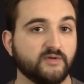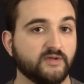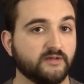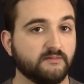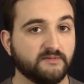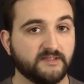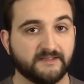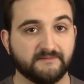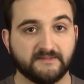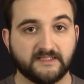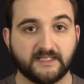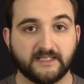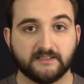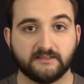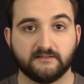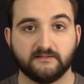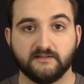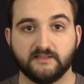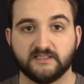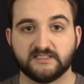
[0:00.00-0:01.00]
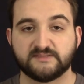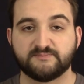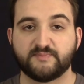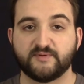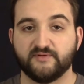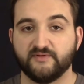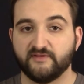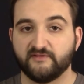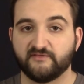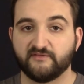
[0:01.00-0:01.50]
You'll be able to get the
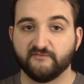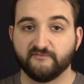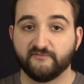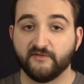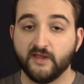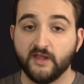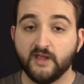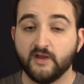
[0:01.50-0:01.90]
experience of